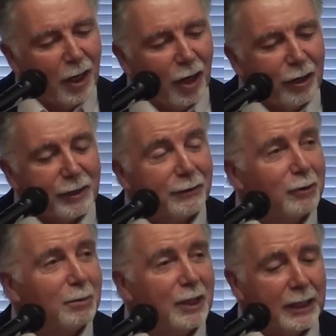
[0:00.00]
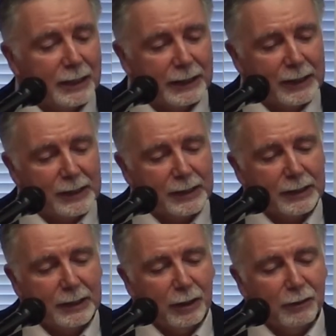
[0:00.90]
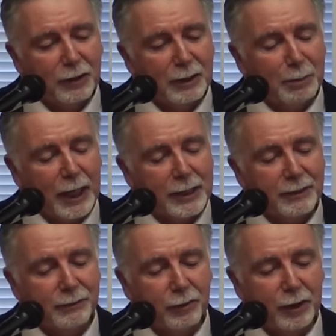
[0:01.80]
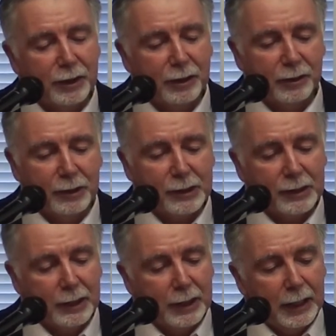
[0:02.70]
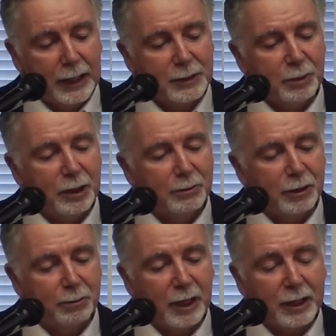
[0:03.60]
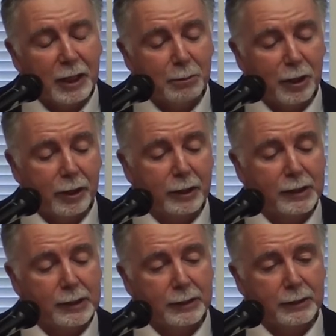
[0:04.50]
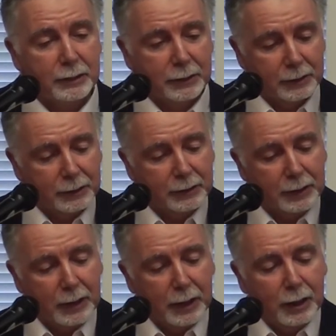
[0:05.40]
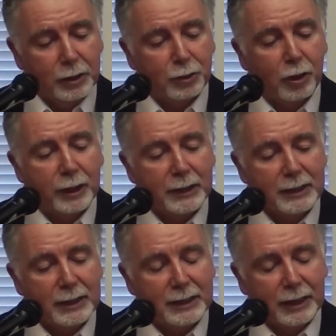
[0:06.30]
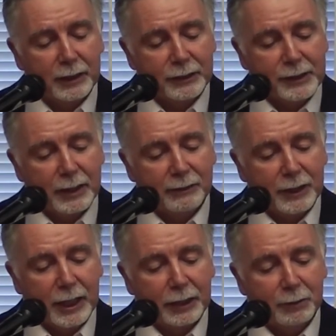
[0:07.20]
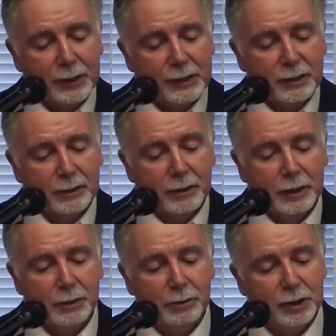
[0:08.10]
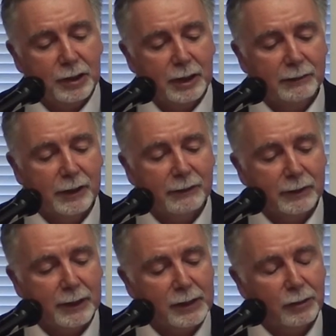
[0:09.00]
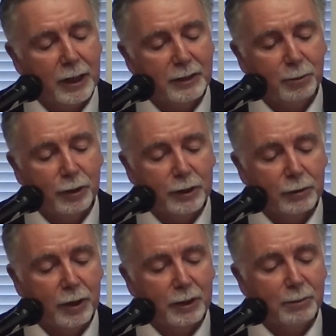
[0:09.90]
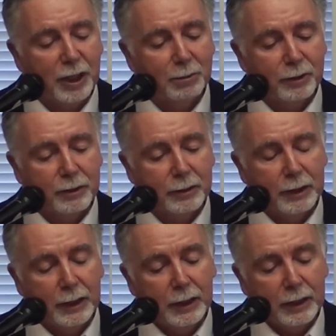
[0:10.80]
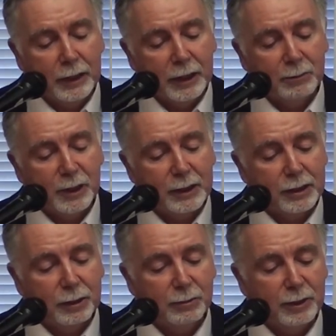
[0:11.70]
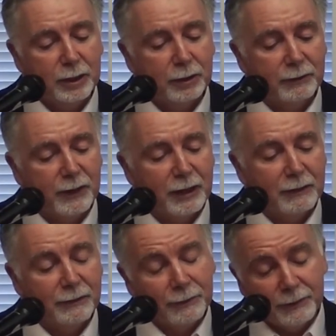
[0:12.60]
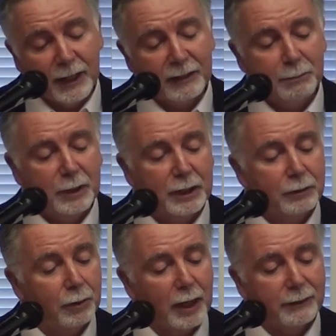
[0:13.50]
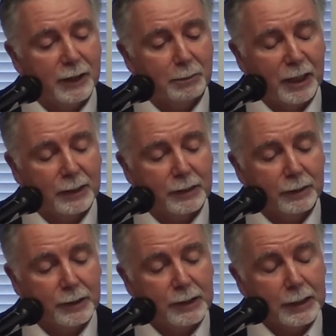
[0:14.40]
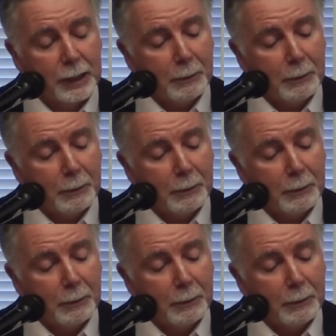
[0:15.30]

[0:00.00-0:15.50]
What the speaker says: Art, for me at least, over the past 40 years, has been about making marks. Drawing the details of an iris onto a sheet of lovely Strathmore drawing paper in my 2B or 5B graphite pencils,